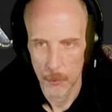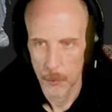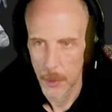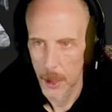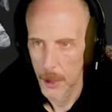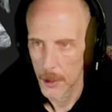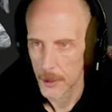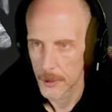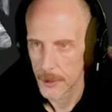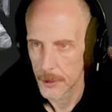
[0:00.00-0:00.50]

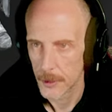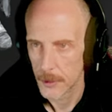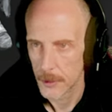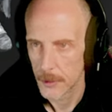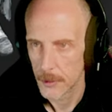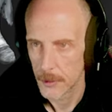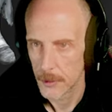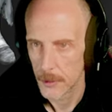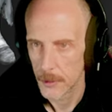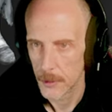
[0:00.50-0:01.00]

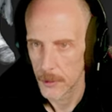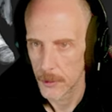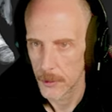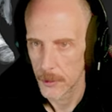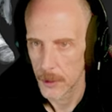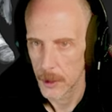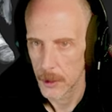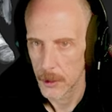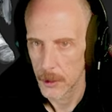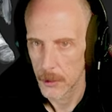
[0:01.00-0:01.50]
Paladin,
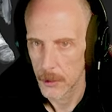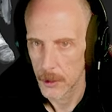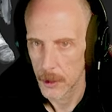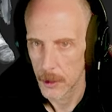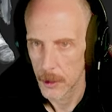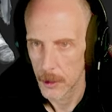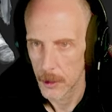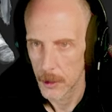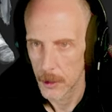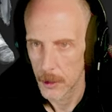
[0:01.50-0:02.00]
okie doke.